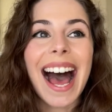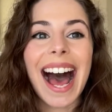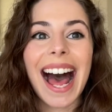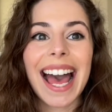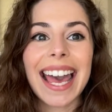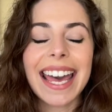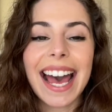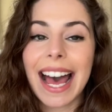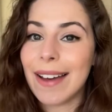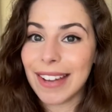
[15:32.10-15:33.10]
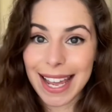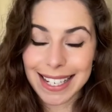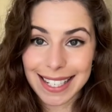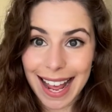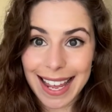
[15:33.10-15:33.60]
I have
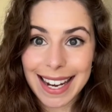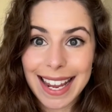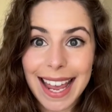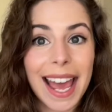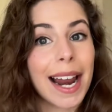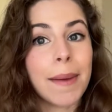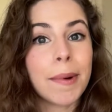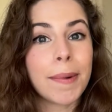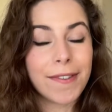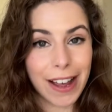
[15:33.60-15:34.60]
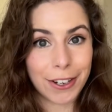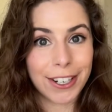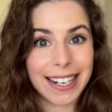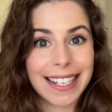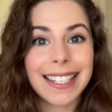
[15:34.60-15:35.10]
anxiety and I'm a
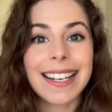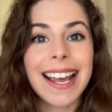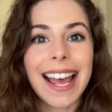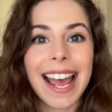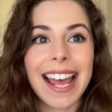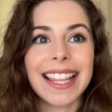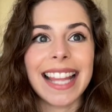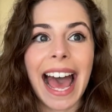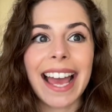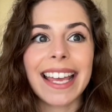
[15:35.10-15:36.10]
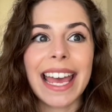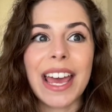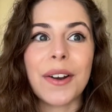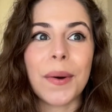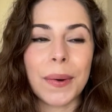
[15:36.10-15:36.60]
perfectionist and that
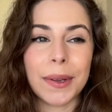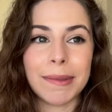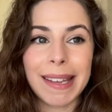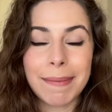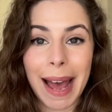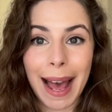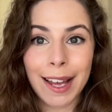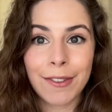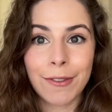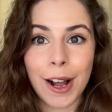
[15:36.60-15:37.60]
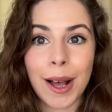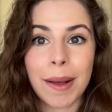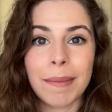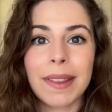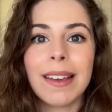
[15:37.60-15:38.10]
can hold me back
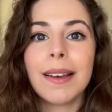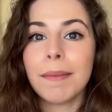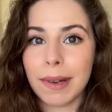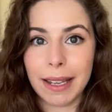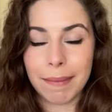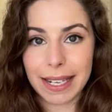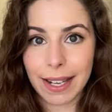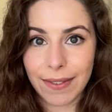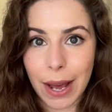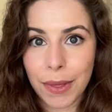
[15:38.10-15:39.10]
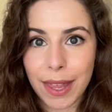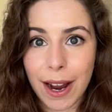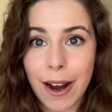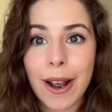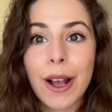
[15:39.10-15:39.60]
from putting myself out
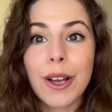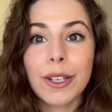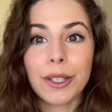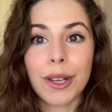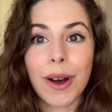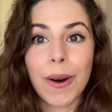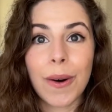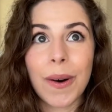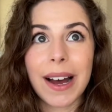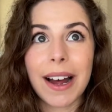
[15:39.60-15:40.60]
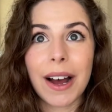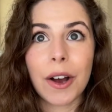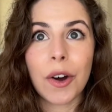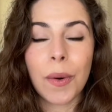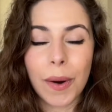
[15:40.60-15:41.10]
there. So a
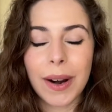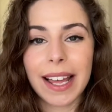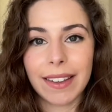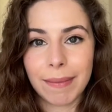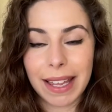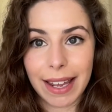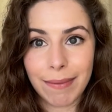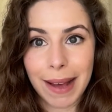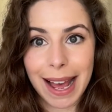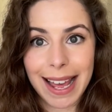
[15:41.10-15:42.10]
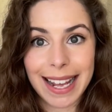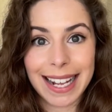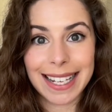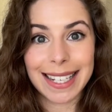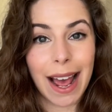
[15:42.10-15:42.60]
quote I live my life by
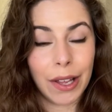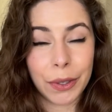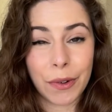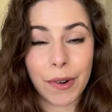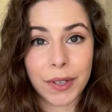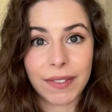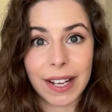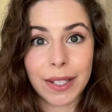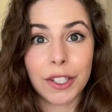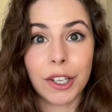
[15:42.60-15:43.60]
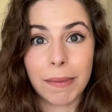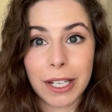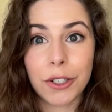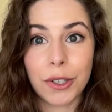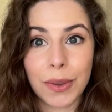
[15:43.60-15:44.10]
is Eleanor Roosevelt's, you
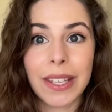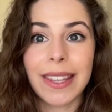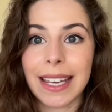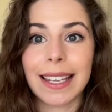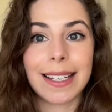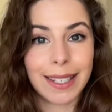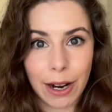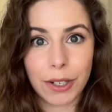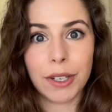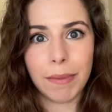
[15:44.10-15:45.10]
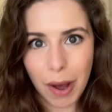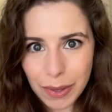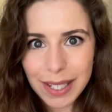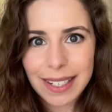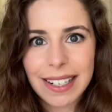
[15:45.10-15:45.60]
must do the thing that scares you
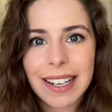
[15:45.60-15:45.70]
most.